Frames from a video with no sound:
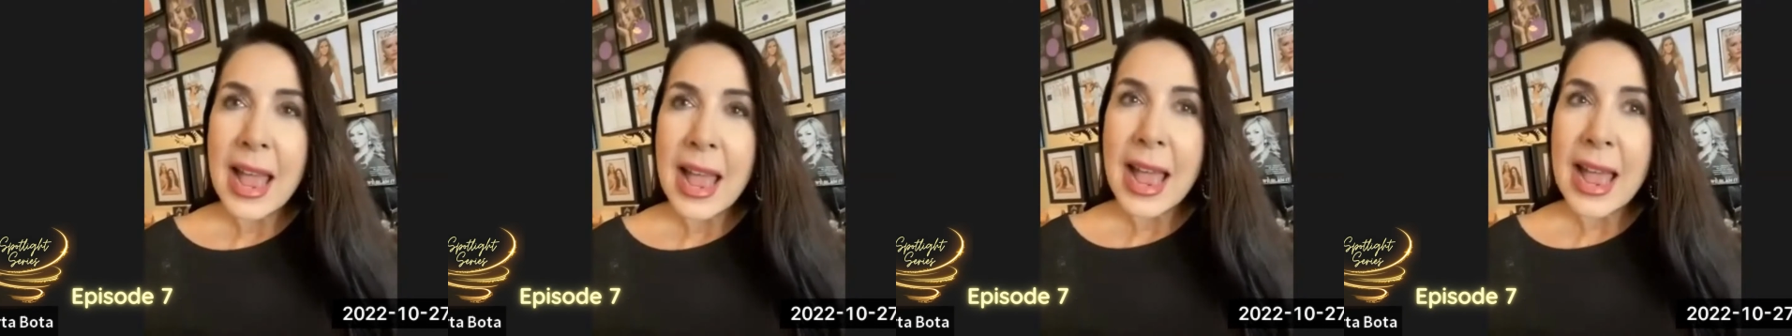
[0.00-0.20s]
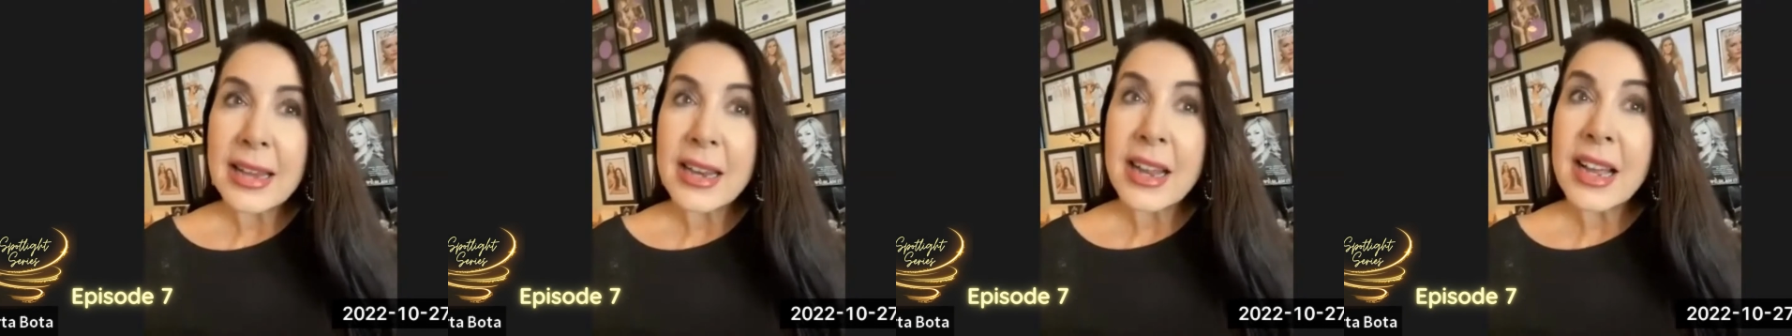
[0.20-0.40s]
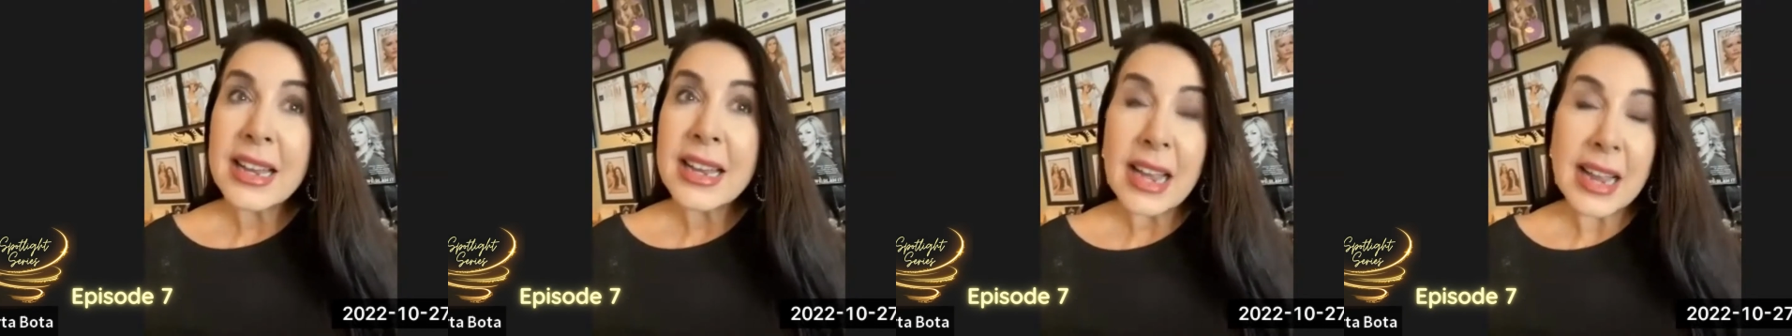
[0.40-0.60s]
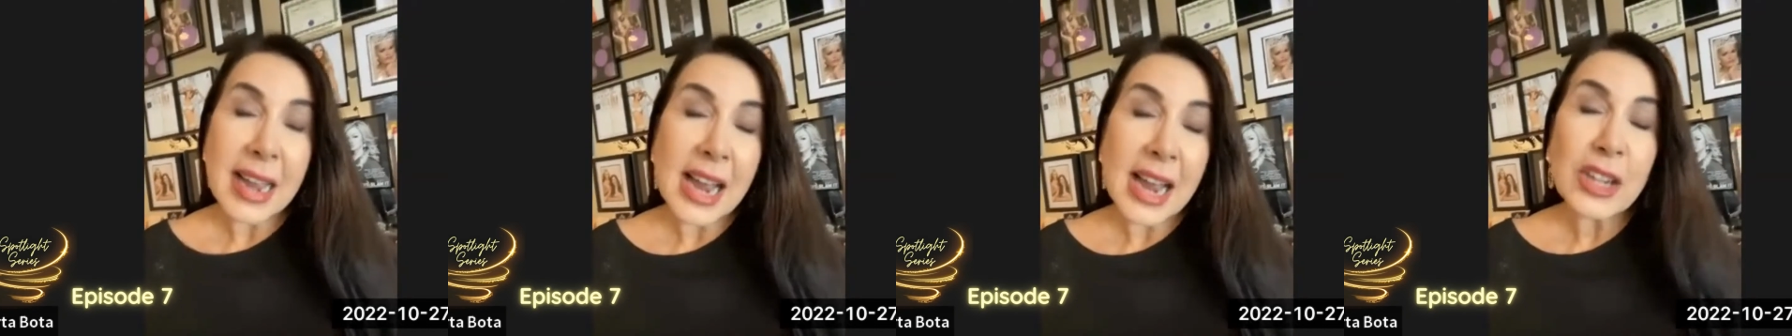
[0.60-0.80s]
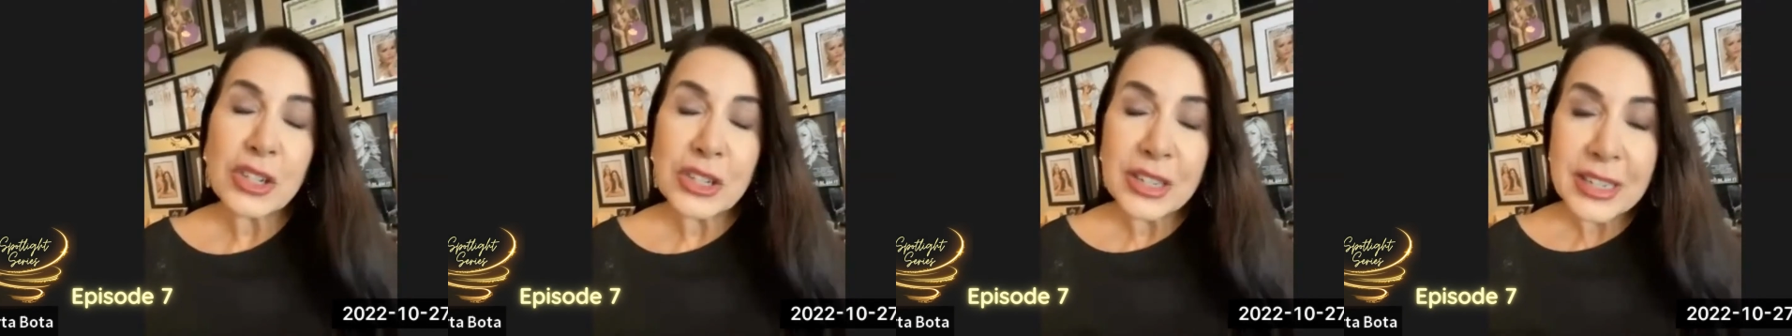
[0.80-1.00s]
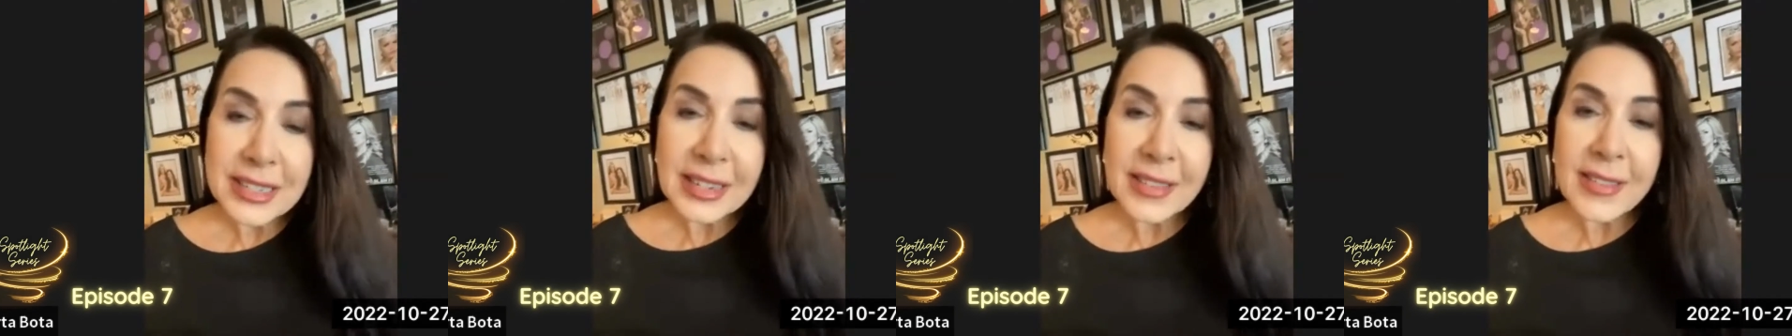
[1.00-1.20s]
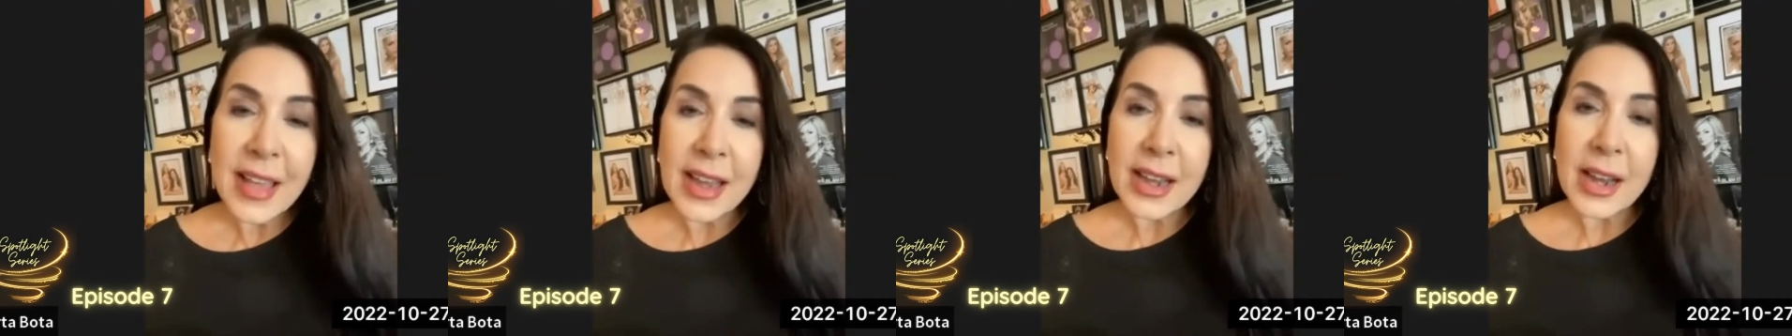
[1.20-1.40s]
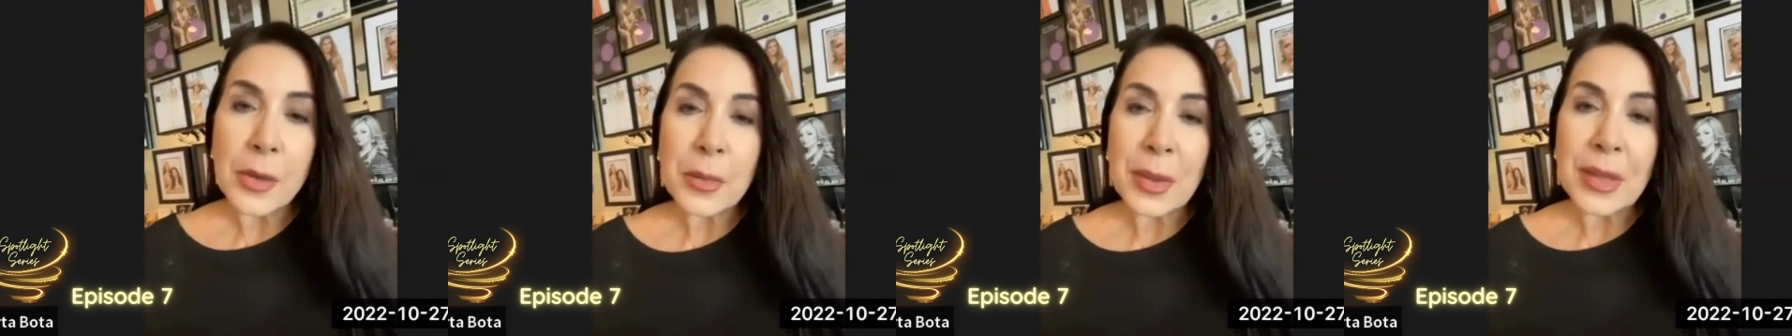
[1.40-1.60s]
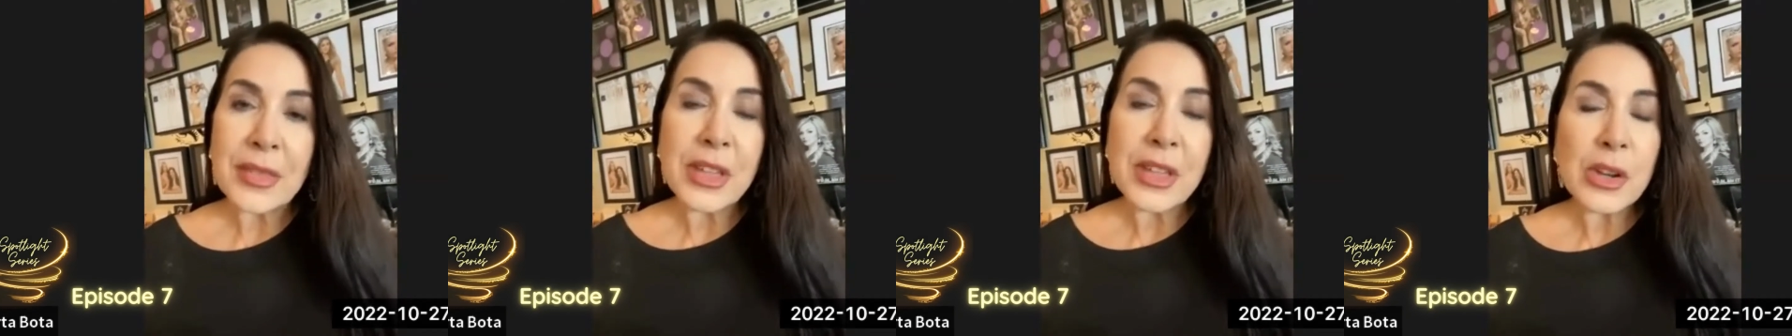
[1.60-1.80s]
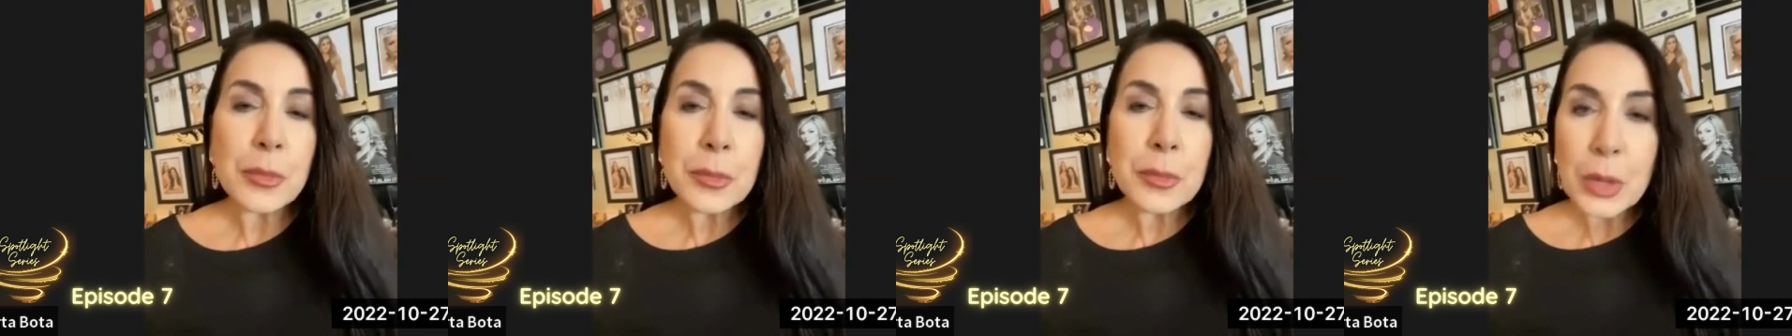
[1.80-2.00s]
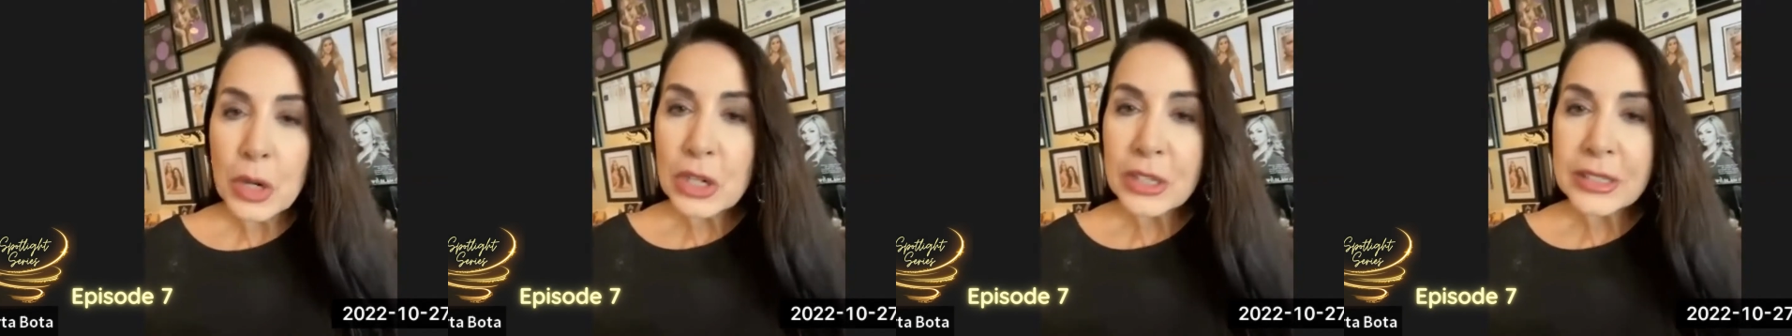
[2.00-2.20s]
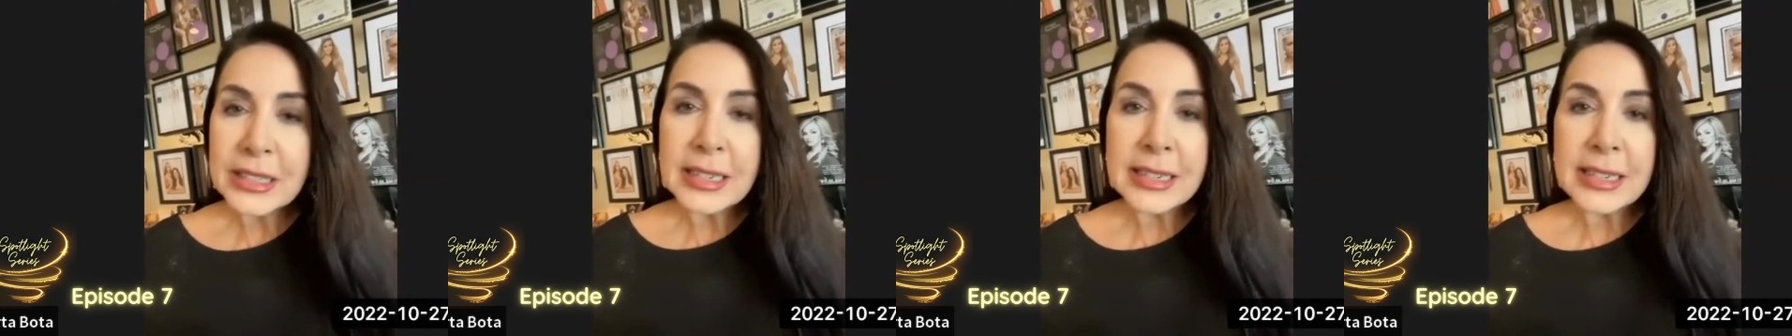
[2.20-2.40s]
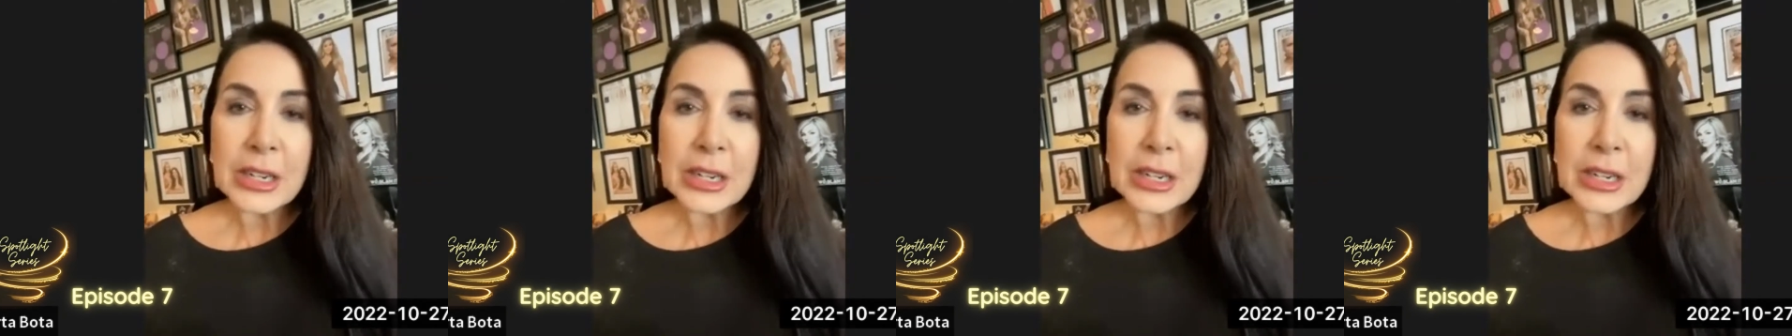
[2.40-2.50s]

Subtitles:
And I actually did that. I went there in person,